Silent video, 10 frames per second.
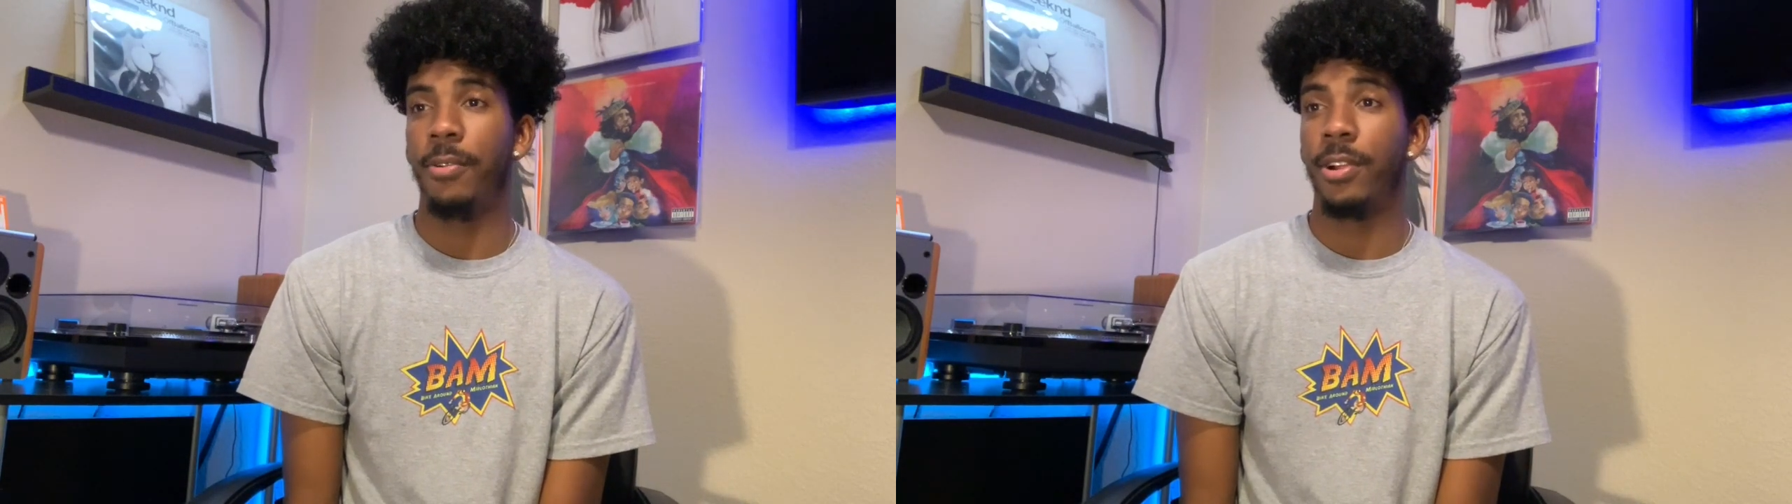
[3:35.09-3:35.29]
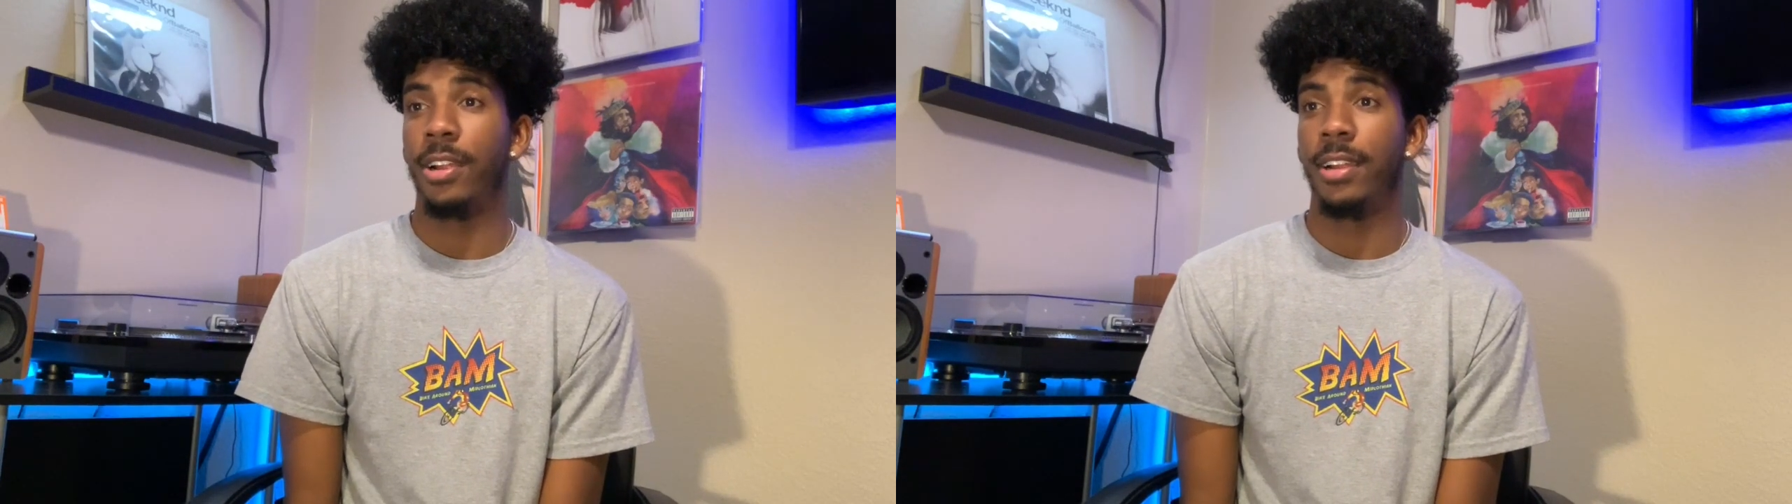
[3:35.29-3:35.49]

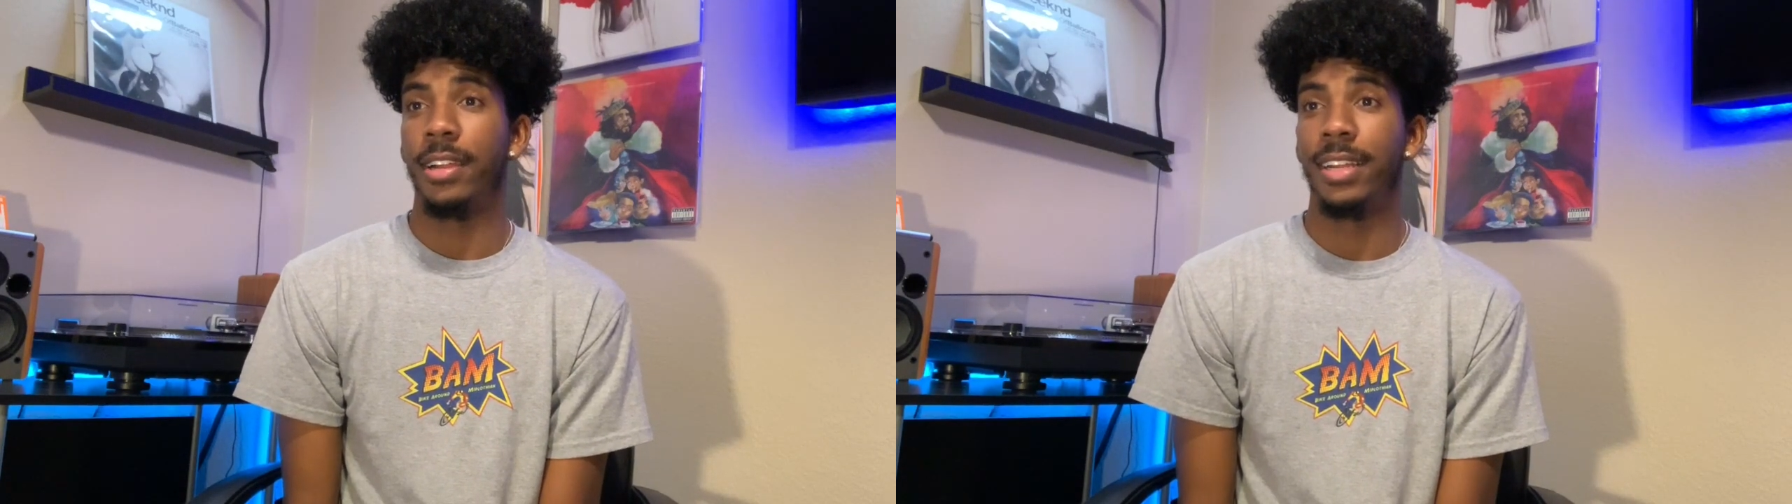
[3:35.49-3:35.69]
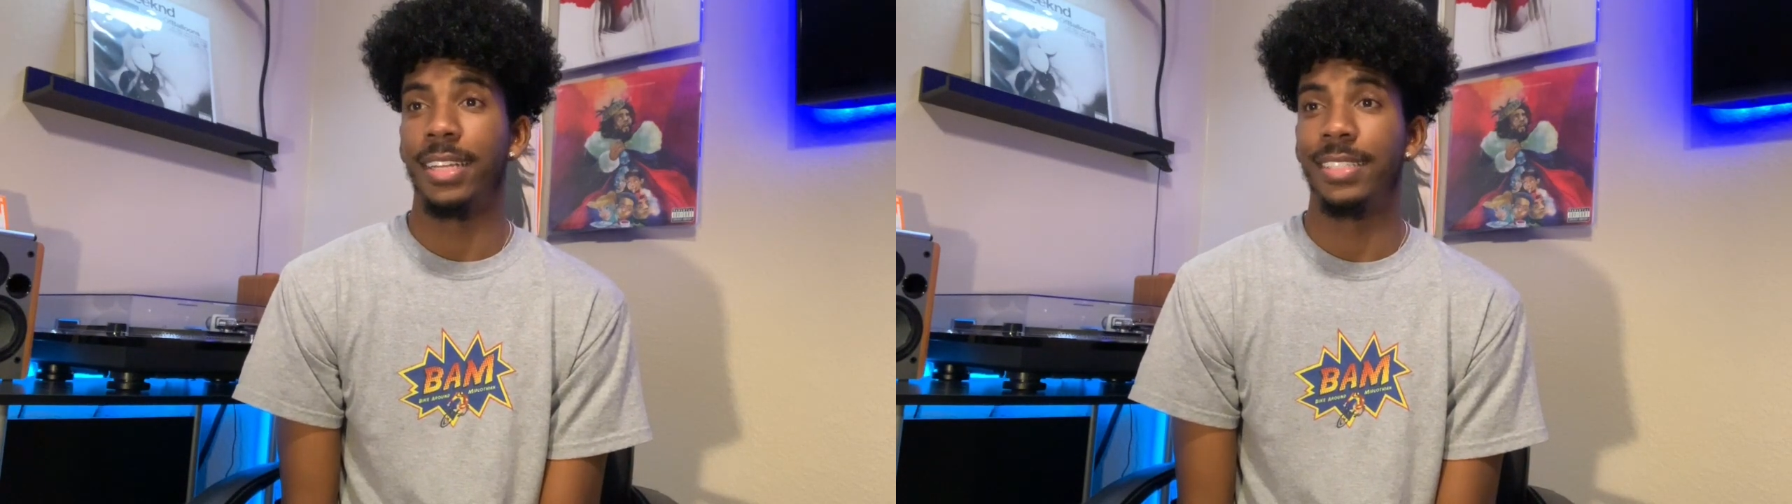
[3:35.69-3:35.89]
were
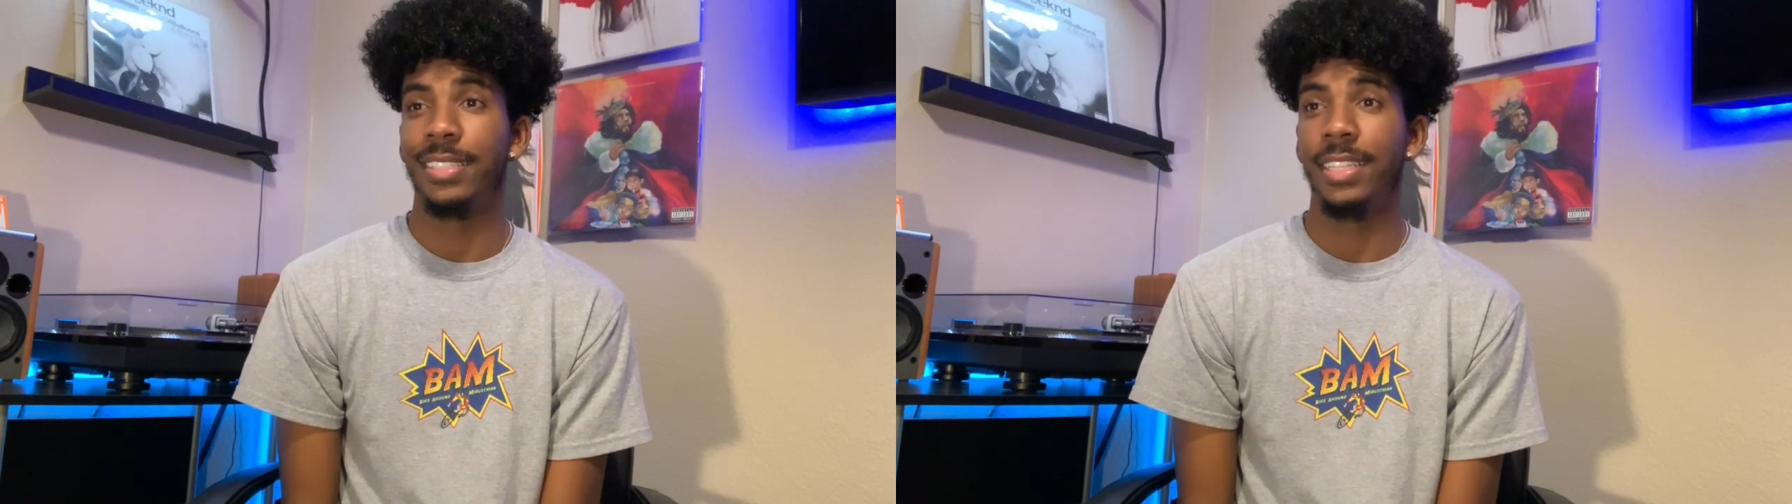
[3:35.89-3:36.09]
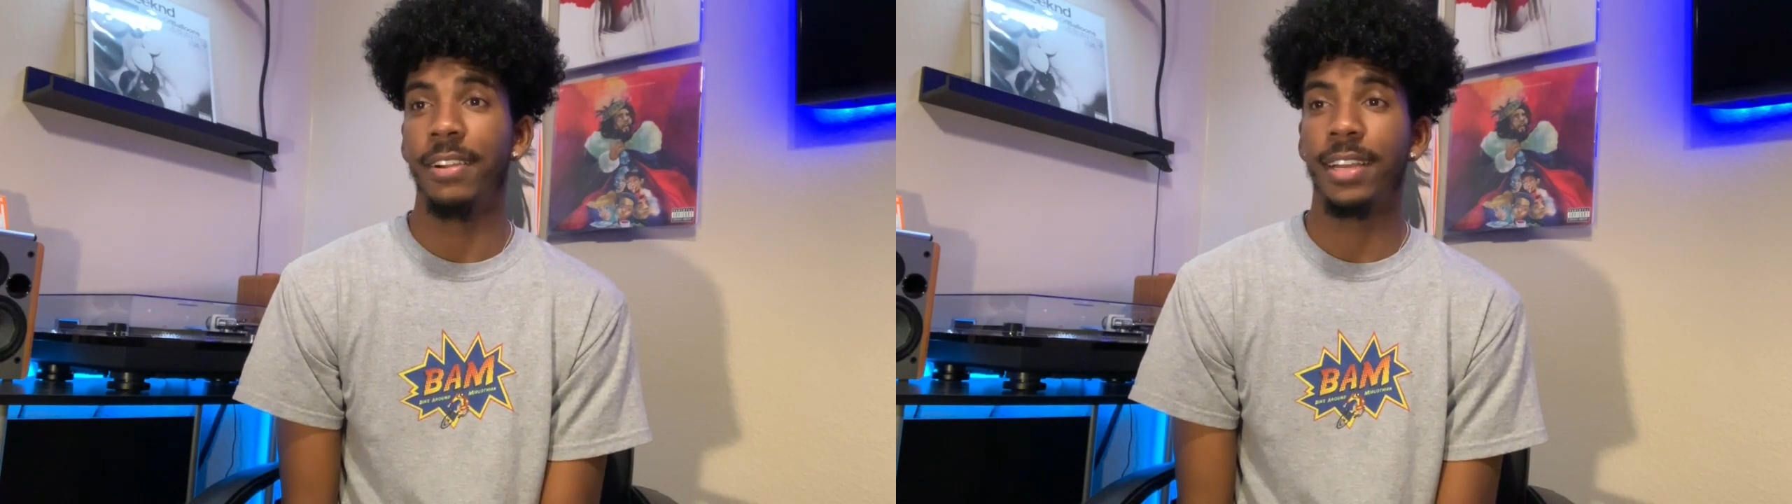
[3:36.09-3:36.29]

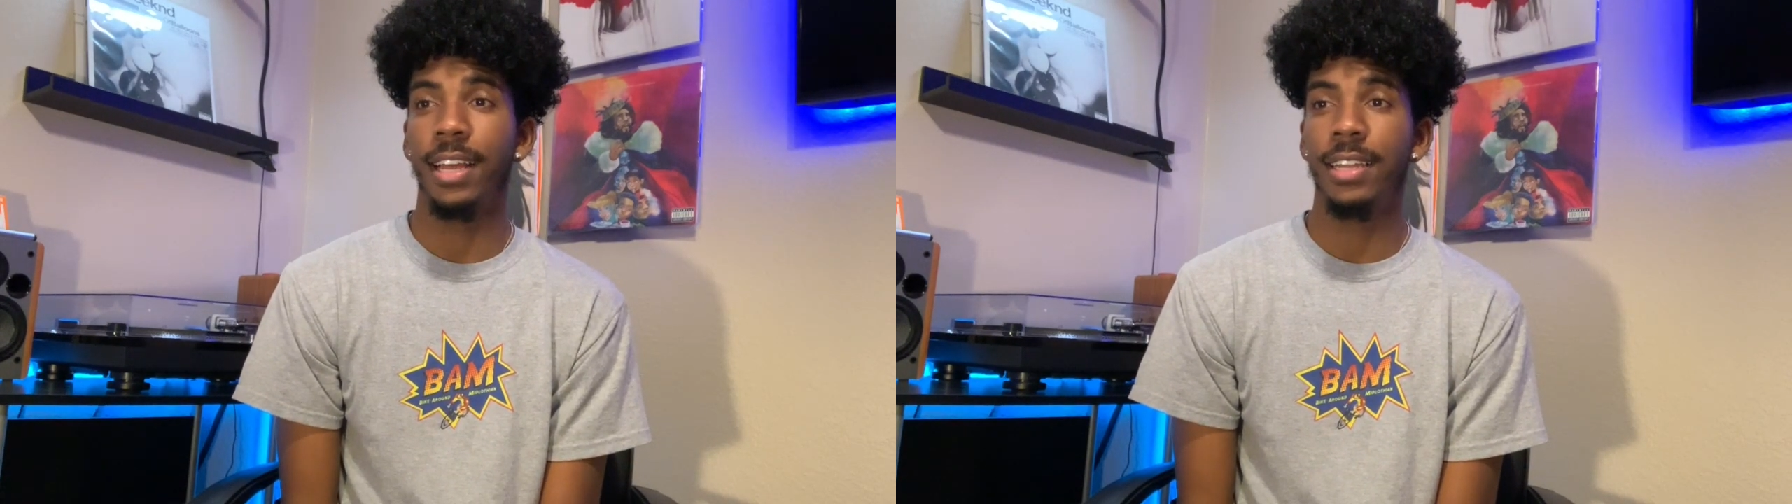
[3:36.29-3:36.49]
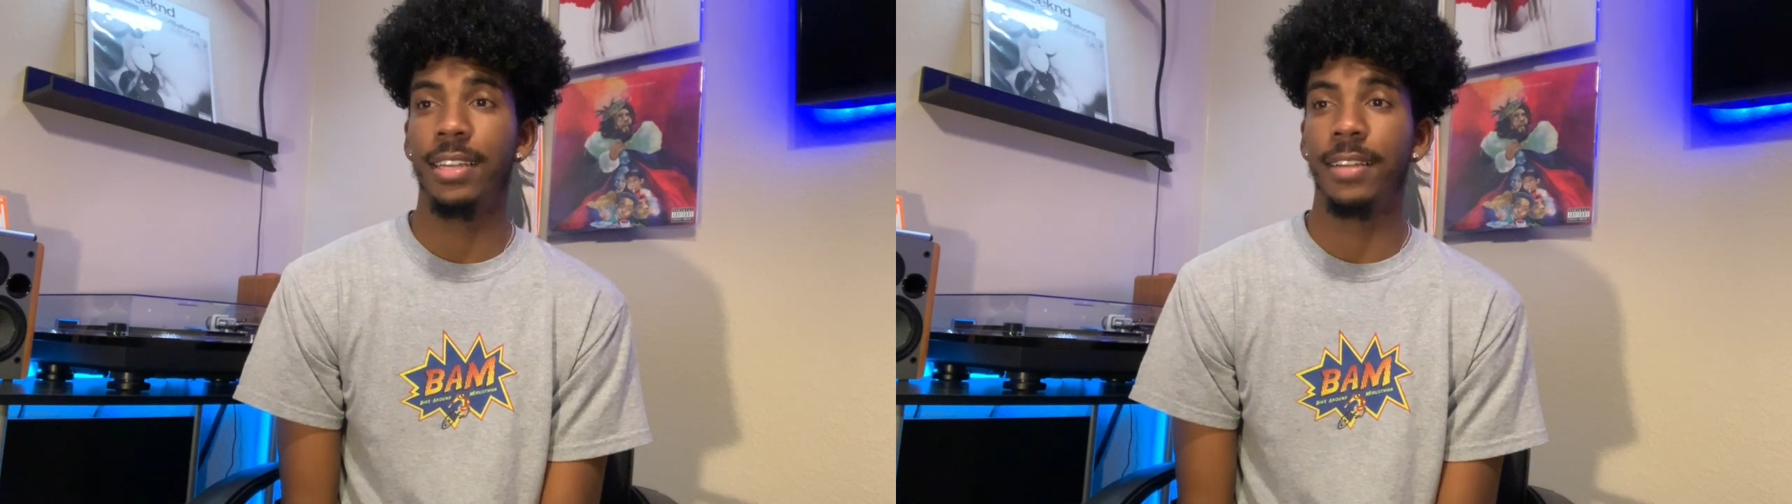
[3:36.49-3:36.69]

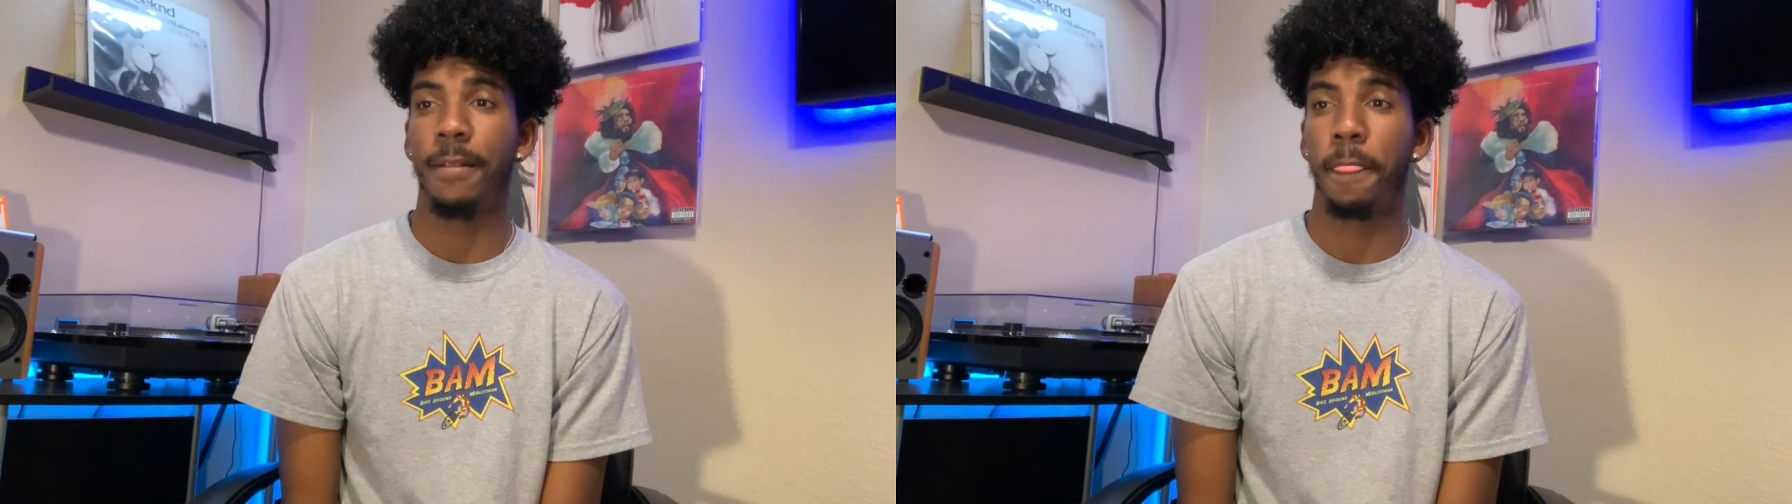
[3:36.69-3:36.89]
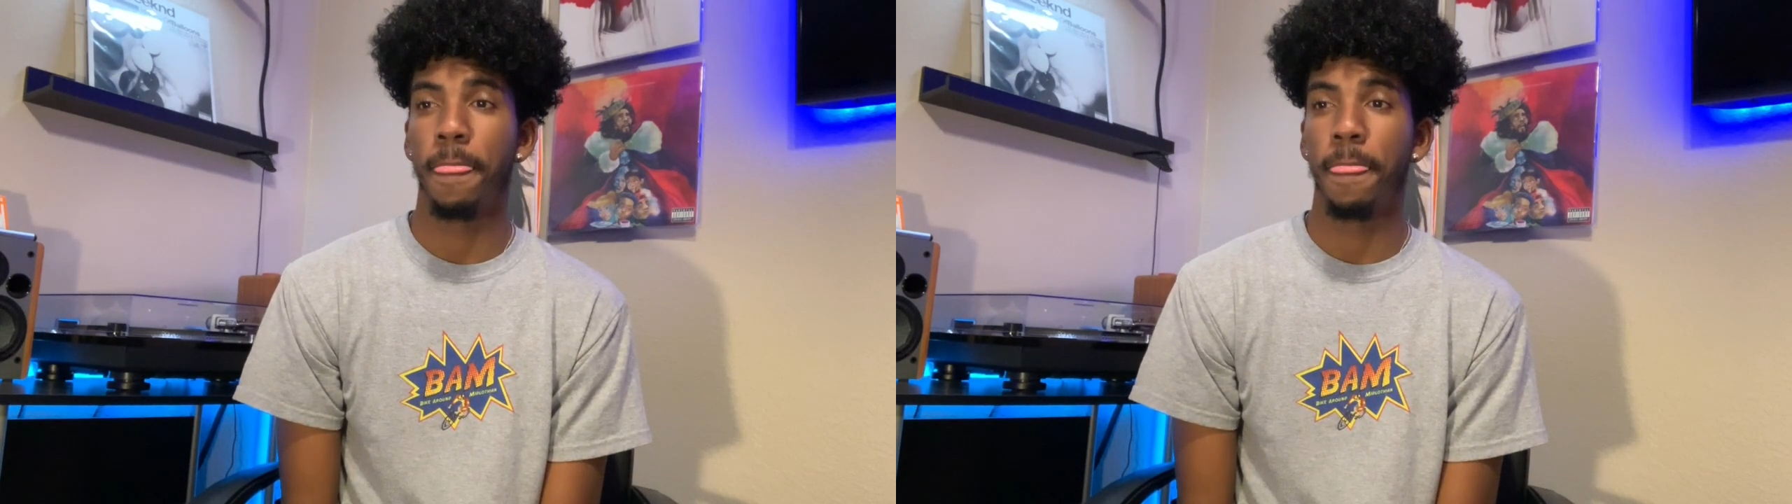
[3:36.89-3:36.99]
kind of